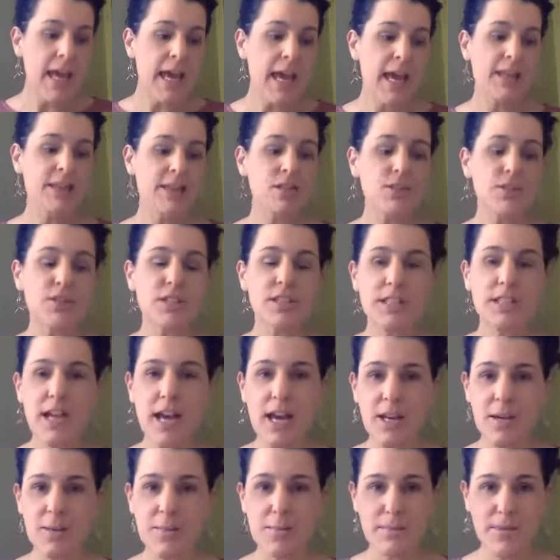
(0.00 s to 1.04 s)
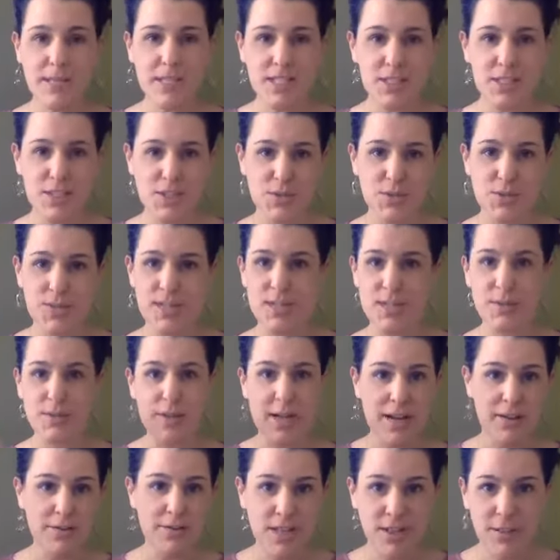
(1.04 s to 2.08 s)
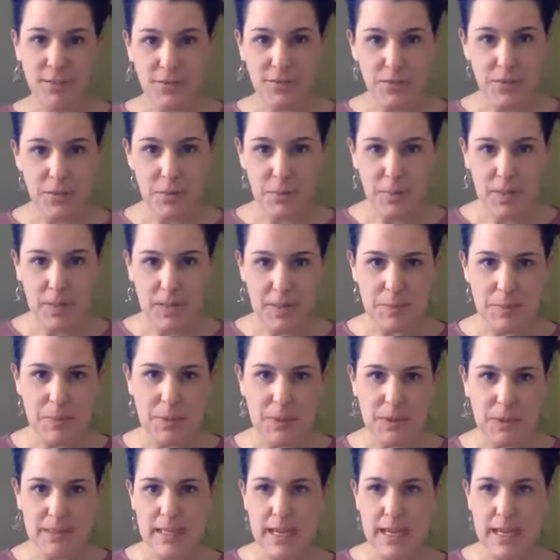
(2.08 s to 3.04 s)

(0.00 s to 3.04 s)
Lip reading: And there's a lot of mystery around helpful people.